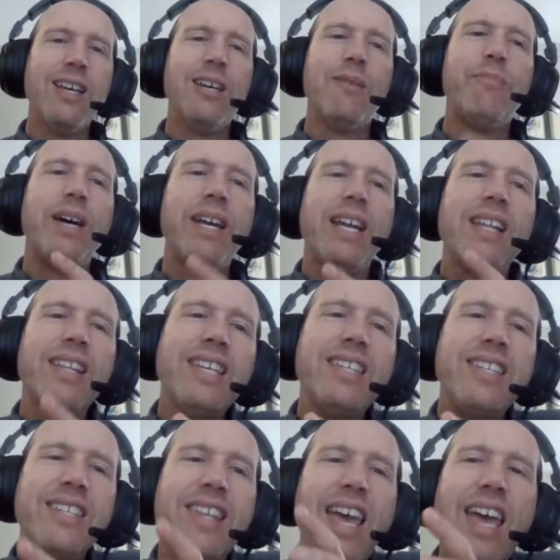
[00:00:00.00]
but at
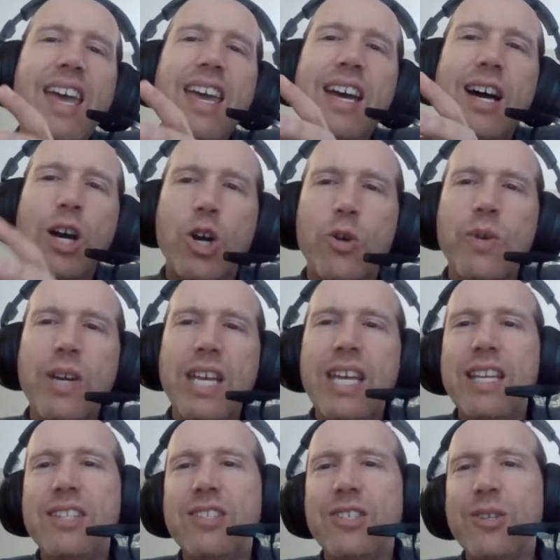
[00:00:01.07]
least they
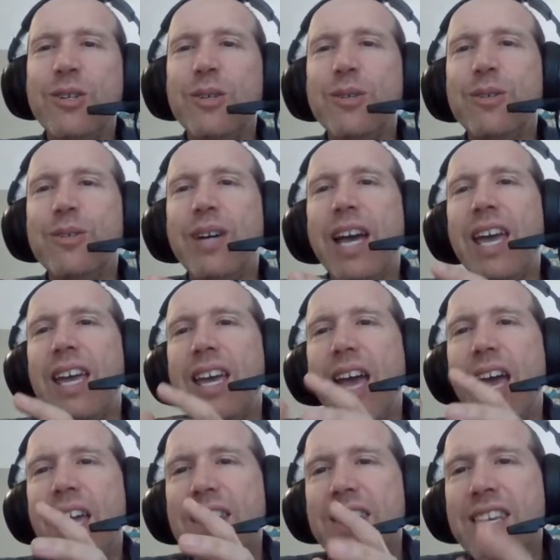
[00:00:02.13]
agreed to
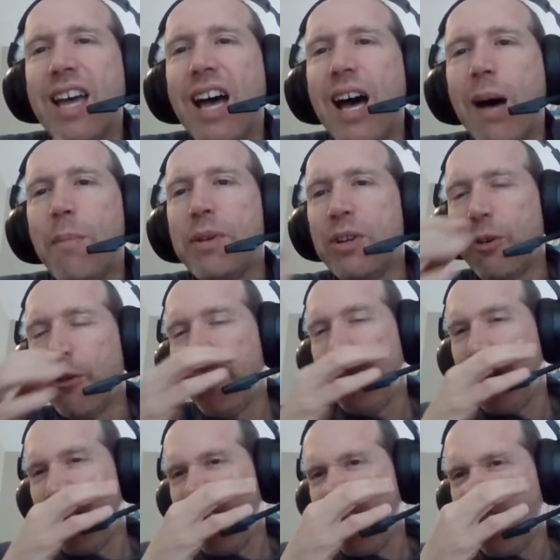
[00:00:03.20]
a nominal
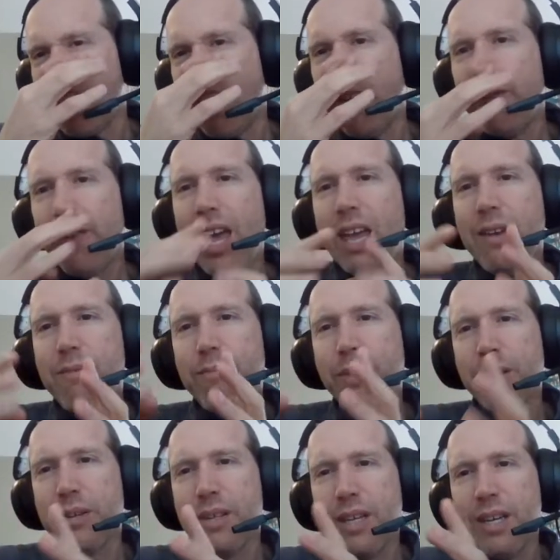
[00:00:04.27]
figure of 8
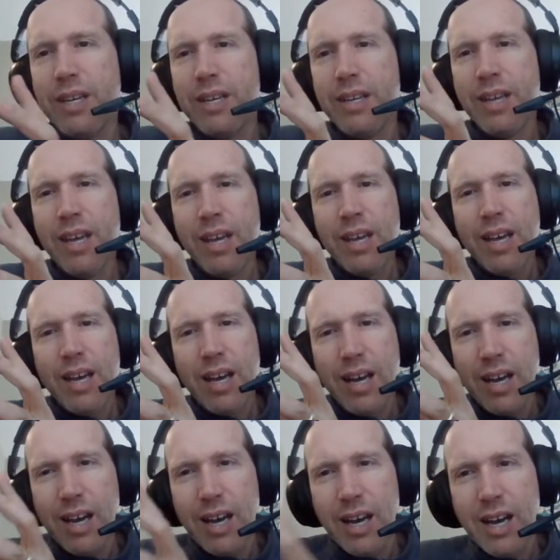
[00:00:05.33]
billion
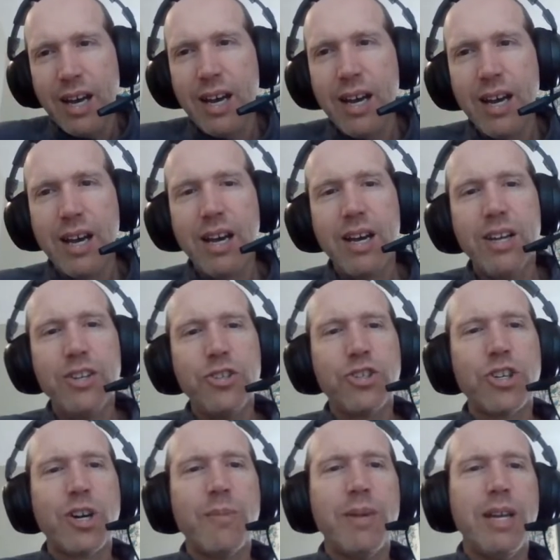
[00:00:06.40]

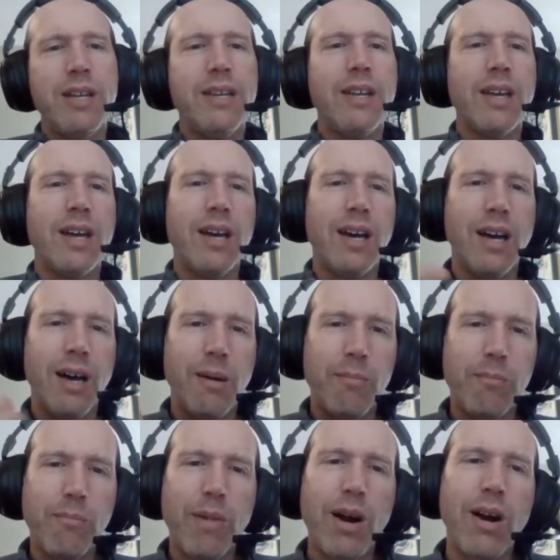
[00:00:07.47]
German
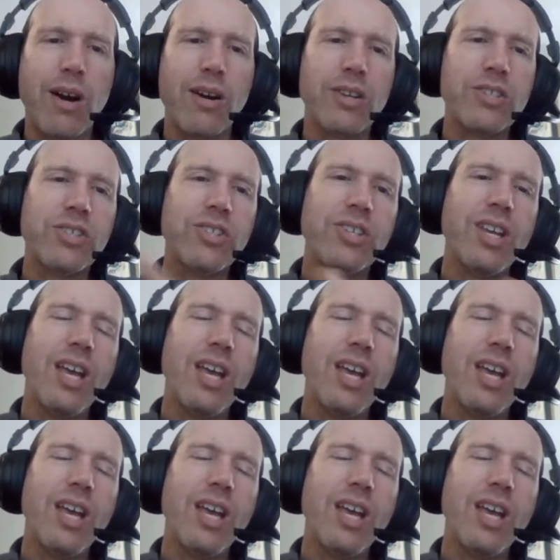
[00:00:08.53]
marks.